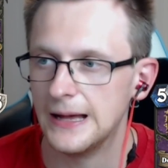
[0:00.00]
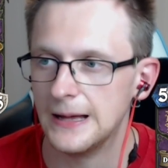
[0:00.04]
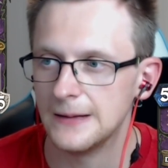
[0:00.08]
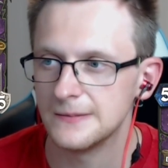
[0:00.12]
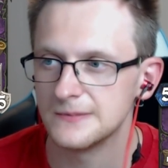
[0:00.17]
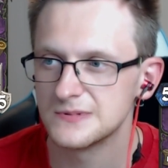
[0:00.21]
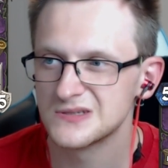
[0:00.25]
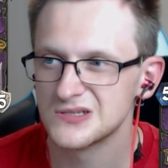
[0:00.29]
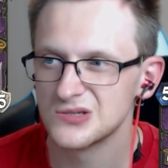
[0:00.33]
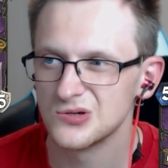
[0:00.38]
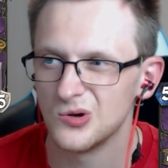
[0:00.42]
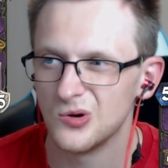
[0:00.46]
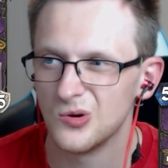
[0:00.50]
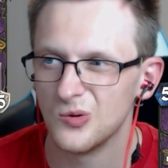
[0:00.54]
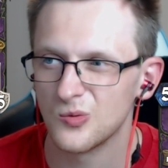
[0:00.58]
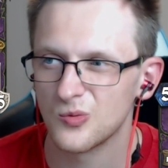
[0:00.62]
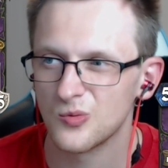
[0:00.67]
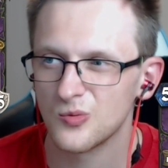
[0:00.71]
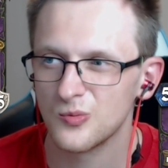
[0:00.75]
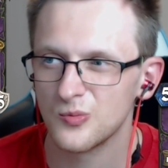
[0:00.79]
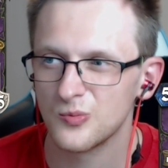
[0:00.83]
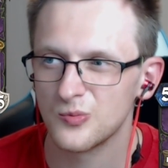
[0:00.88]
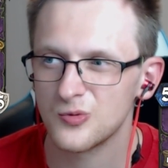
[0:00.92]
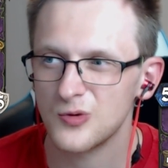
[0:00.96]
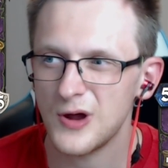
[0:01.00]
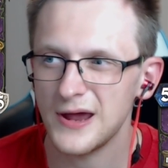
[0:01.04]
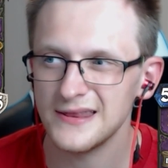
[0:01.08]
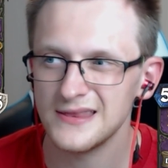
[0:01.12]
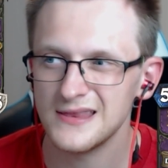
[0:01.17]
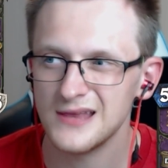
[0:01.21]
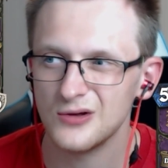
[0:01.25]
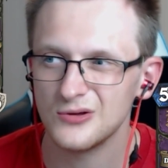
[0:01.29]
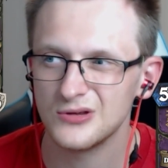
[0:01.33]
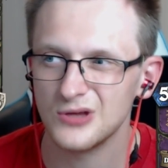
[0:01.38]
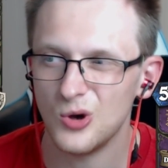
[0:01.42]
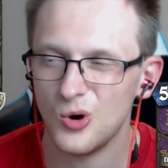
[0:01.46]
So right
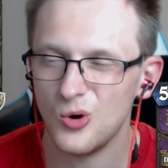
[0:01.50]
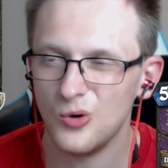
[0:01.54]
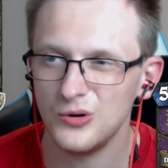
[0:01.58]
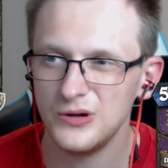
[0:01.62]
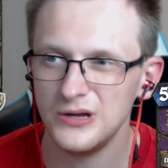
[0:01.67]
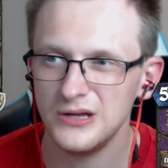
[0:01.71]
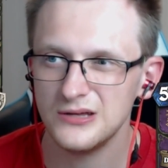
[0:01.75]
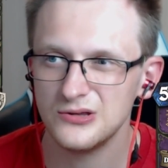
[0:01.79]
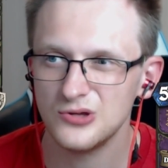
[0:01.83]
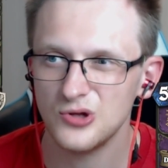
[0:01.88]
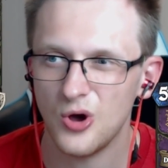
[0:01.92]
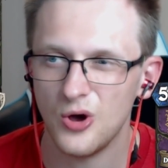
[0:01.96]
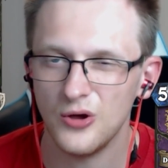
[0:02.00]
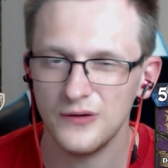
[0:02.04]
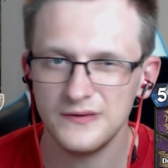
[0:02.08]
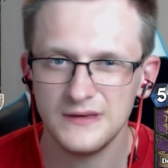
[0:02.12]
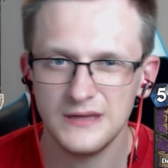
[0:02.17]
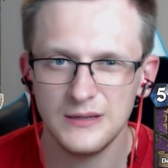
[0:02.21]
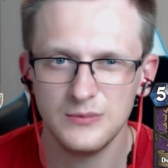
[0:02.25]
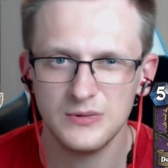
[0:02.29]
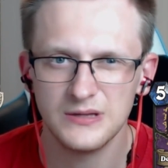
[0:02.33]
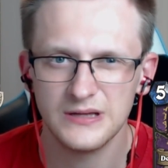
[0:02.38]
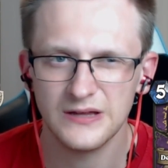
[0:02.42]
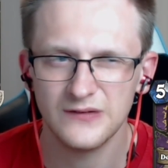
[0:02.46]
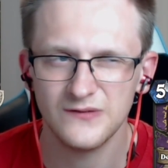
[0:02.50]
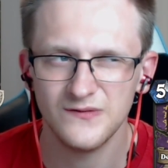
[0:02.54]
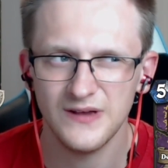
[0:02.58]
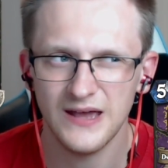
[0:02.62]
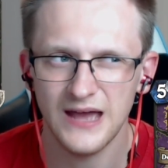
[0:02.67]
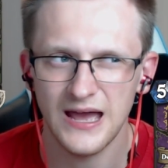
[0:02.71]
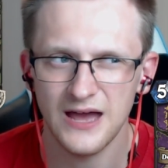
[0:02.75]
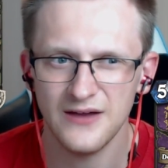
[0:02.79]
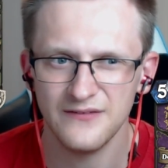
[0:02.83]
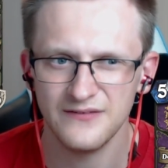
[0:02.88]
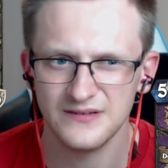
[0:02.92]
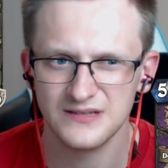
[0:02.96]
now the only taunt demon that we
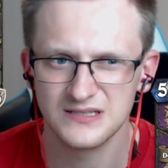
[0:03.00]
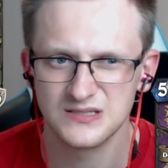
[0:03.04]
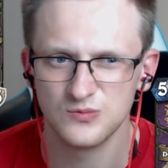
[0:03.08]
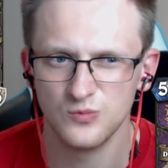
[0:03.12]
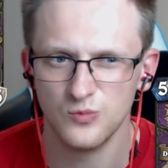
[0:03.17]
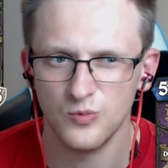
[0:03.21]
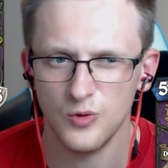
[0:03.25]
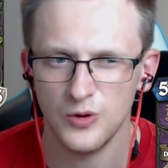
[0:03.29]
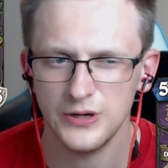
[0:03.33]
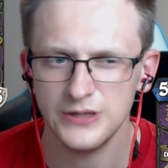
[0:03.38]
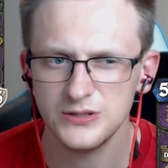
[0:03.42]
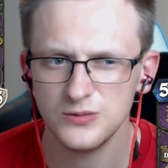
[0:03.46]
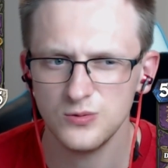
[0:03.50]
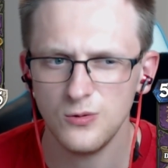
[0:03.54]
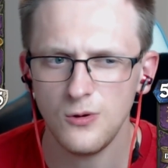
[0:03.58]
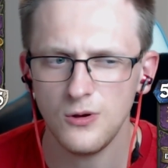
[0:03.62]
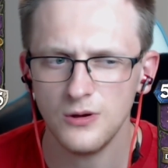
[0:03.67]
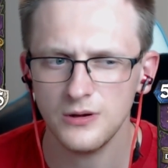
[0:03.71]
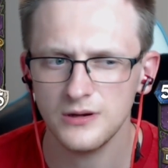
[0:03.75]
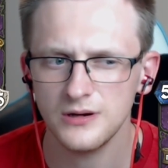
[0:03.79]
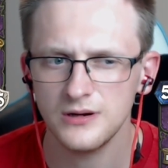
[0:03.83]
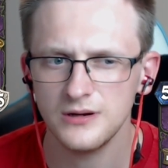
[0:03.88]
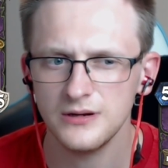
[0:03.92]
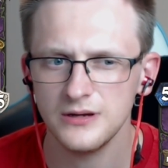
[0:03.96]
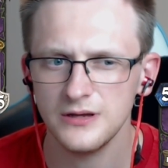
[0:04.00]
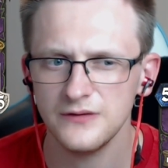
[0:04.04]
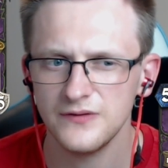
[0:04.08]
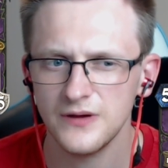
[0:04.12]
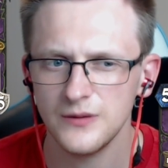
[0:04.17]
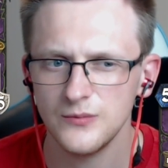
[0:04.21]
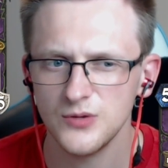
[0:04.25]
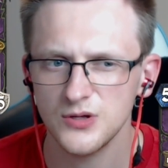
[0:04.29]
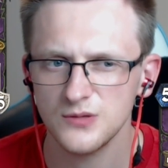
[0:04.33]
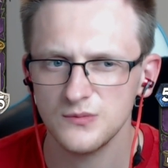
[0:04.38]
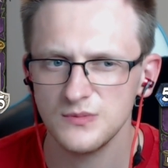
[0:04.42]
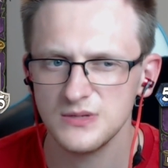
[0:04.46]
have is Voidwalker, if I'm
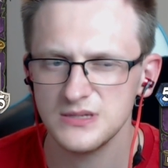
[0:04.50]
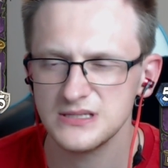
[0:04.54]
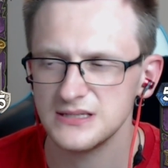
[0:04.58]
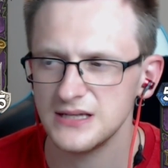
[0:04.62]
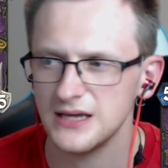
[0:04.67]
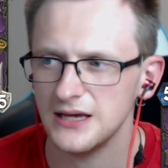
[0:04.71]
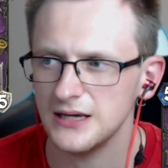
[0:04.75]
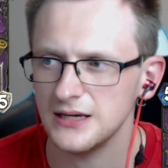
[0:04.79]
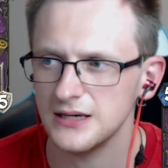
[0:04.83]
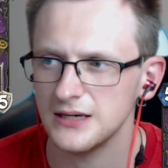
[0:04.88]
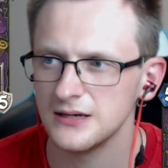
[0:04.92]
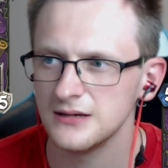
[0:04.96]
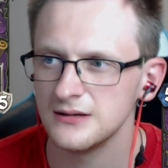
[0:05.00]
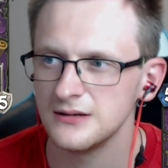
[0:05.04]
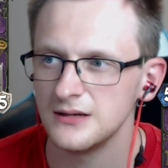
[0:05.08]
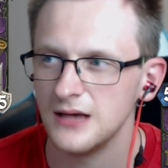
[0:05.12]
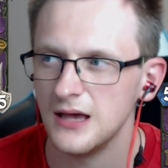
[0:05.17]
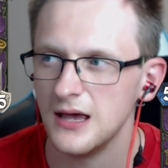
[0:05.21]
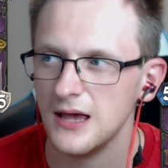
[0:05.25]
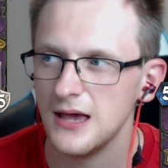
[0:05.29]
not mistaken.